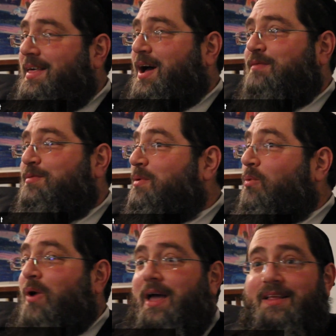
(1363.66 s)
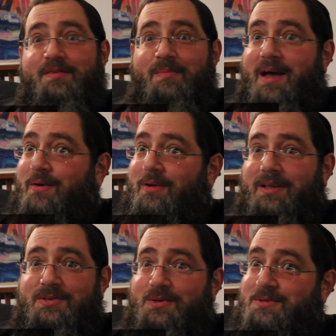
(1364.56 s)
They come from a way different background
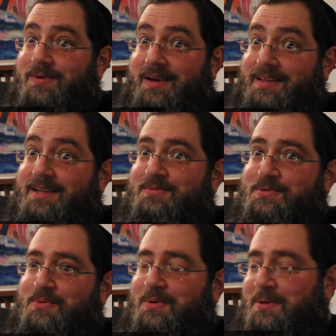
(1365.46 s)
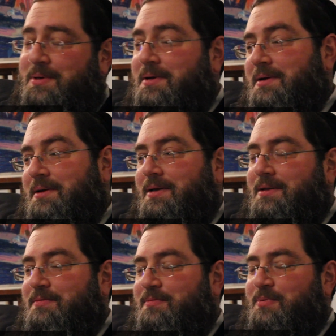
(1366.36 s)
than Joseph Hecht, that's for sure.
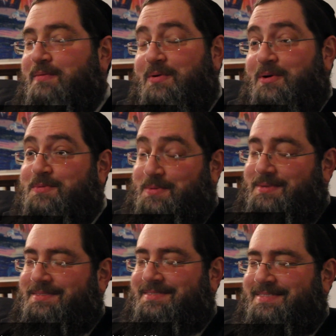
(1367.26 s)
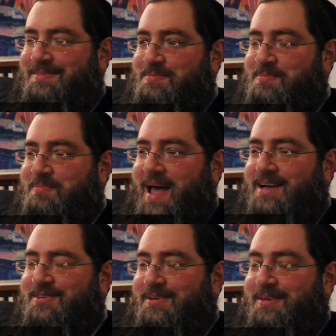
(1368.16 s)
And if whoever knows me can
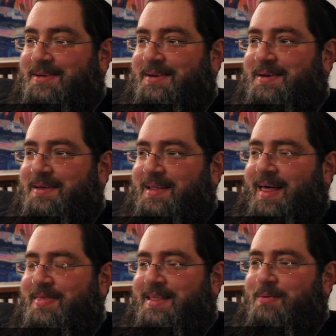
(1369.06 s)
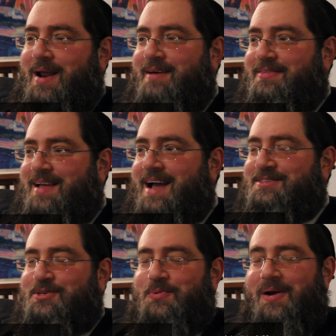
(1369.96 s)
actually, I think they would
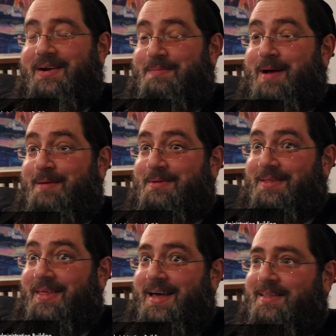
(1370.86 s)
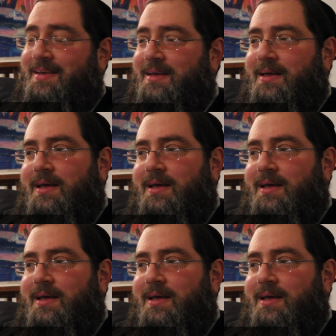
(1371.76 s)
actually swear on the Bible to that.